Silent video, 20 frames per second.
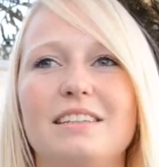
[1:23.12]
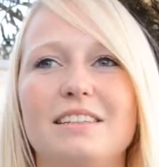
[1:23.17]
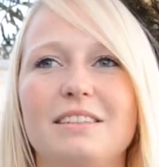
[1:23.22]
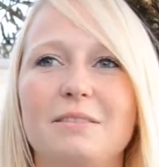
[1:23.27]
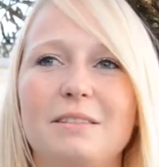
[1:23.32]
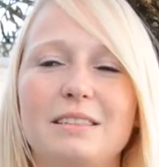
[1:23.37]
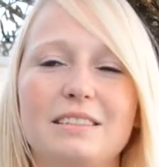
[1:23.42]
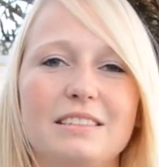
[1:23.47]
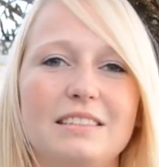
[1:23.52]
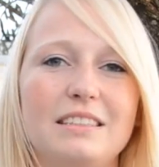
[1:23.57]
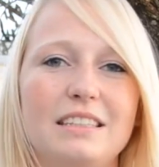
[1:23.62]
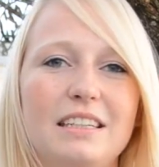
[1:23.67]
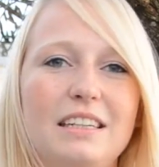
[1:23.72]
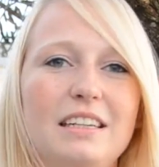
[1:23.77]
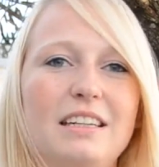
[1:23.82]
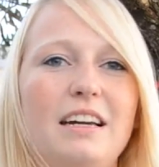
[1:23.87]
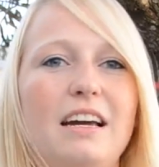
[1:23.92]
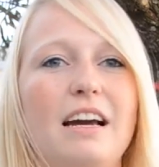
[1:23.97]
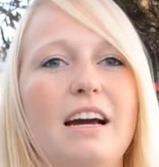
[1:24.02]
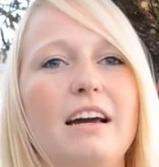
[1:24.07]
university.
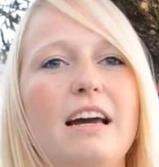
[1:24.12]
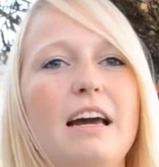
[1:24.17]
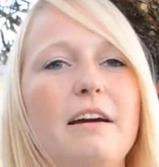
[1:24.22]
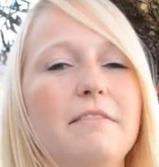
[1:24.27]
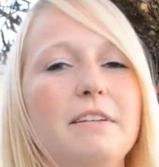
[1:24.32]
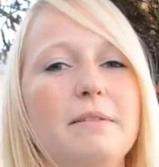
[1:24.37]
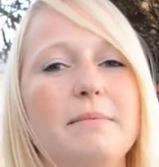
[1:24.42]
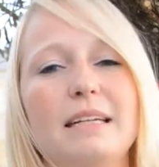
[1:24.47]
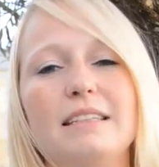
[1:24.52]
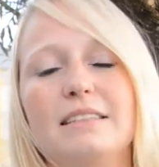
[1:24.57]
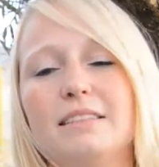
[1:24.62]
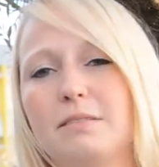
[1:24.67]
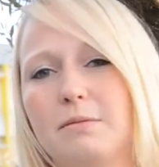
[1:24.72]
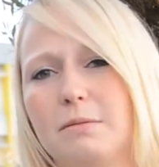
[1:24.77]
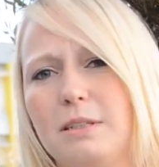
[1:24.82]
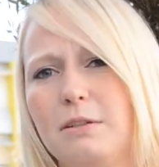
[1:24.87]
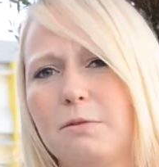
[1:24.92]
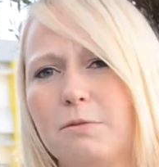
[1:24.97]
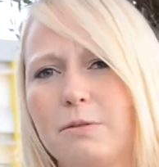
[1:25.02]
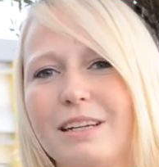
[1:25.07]
Everybody's
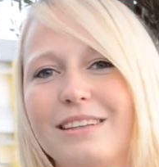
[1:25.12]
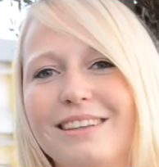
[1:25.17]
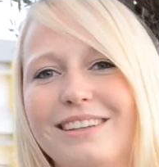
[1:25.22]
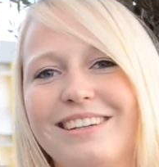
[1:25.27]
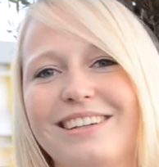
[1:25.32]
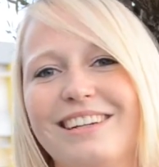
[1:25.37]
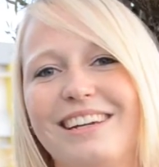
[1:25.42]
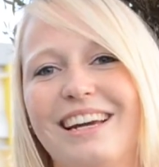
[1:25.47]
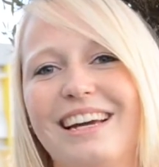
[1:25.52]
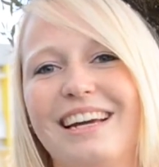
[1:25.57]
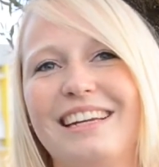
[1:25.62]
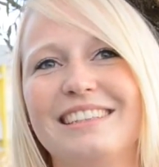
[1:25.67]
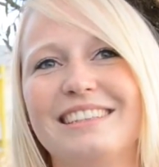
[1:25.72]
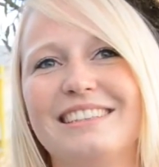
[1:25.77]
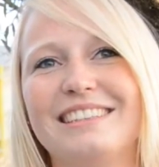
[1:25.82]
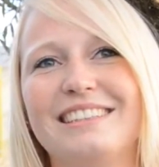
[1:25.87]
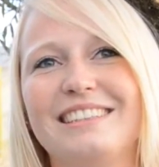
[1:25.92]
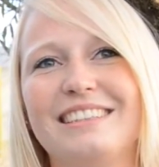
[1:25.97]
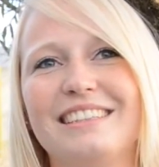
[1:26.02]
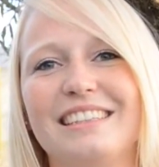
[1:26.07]
really friendly,
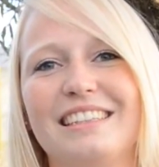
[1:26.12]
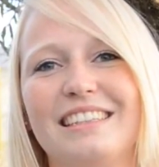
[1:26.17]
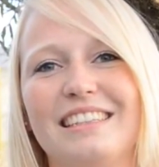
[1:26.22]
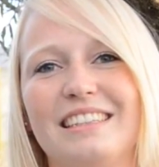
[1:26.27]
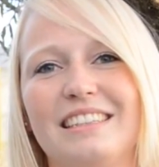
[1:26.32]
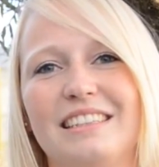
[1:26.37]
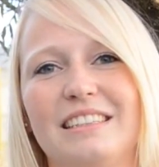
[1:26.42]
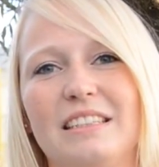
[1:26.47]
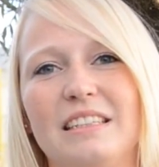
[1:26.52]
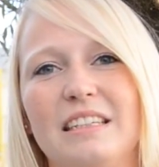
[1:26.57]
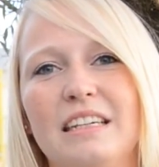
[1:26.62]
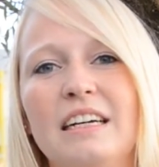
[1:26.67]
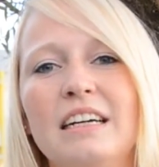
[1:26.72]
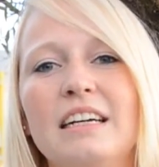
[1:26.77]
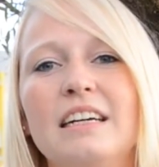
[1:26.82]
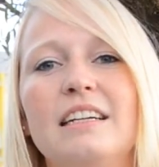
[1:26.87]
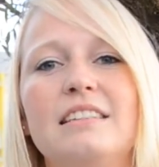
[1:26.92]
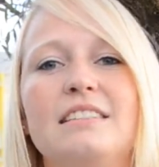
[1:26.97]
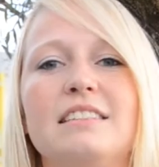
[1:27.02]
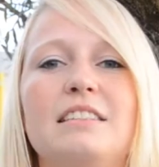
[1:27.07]
and
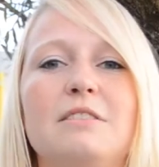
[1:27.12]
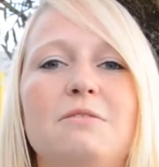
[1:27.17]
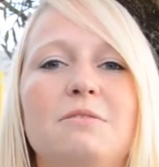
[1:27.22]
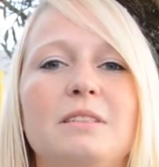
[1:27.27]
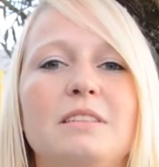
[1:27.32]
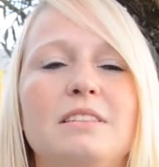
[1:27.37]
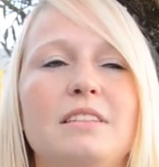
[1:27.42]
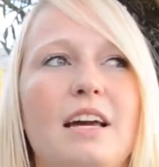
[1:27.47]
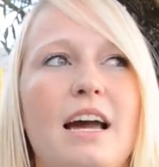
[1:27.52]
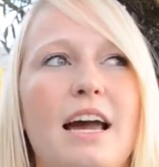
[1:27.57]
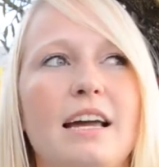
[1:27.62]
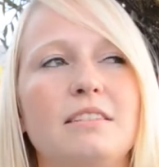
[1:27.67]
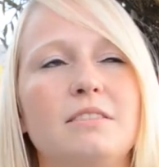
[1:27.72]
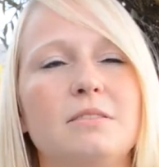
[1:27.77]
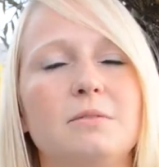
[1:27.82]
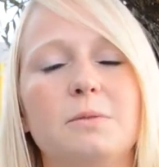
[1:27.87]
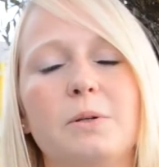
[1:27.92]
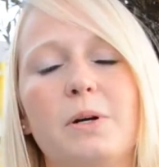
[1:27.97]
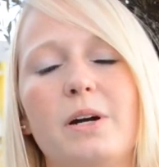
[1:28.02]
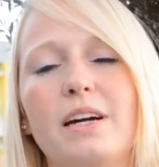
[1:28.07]
it's a different kind to
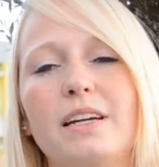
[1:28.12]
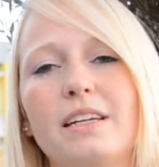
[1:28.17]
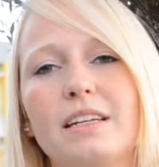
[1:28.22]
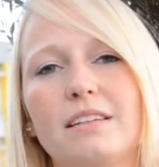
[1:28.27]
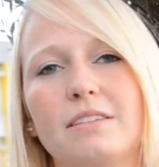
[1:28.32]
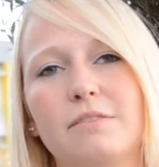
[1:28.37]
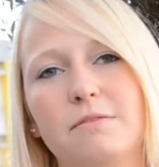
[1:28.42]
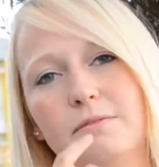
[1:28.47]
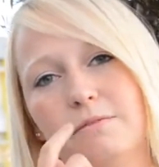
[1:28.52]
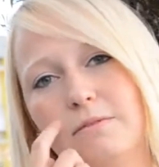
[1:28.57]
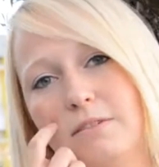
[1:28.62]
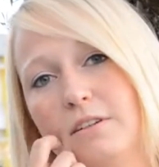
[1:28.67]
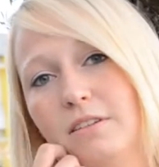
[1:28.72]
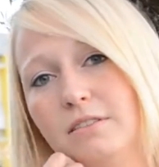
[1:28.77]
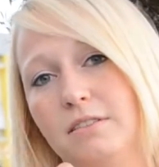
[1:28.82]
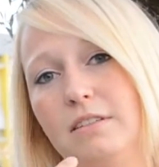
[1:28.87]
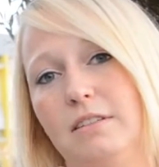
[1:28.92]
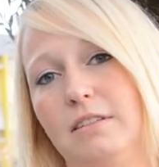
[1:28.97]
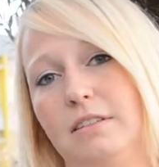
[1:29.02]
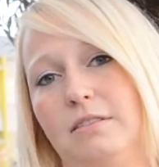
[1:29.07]
work
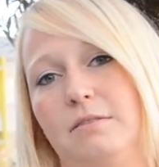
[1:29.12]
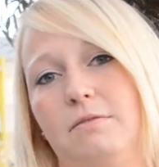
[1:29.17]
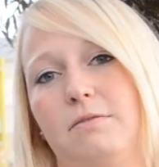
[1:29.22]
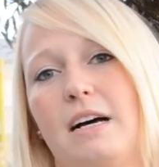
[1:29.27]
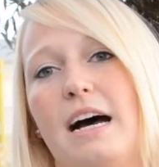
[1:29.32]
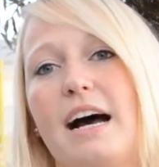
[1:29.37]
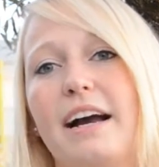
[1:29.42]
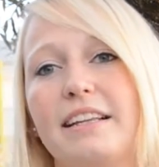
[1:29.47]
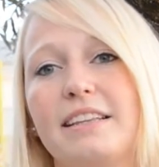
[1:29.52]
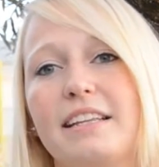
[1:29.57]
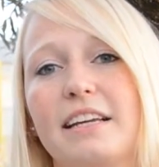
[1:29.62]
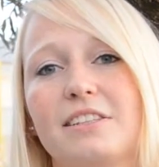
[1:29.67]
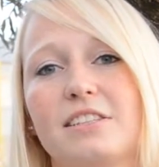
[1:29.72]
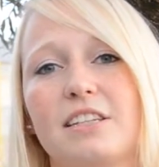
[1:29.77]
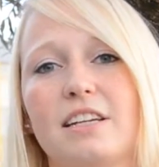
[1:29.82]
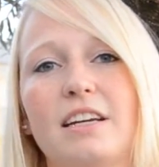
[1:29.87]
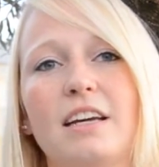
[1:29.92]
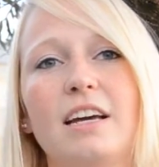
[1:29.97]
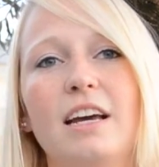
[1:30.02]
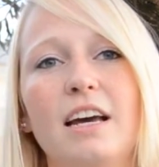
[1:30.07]
for architecture.